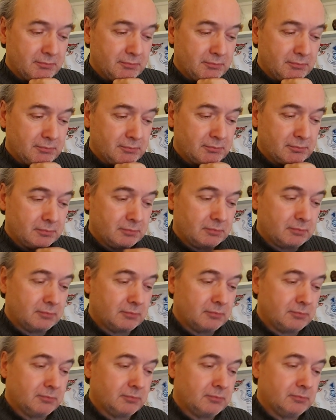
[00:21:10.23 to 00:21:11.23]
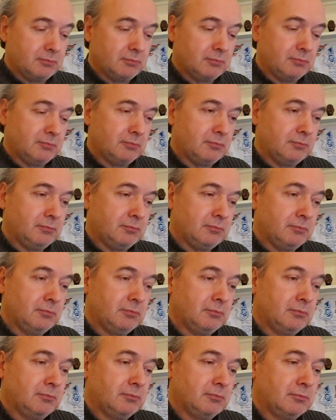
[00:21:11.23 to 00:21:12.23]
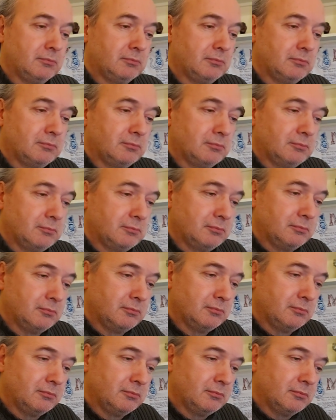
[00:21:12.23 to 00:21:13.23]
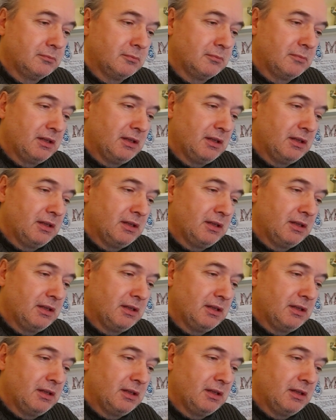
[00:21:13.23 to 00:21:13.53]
Nothing is said.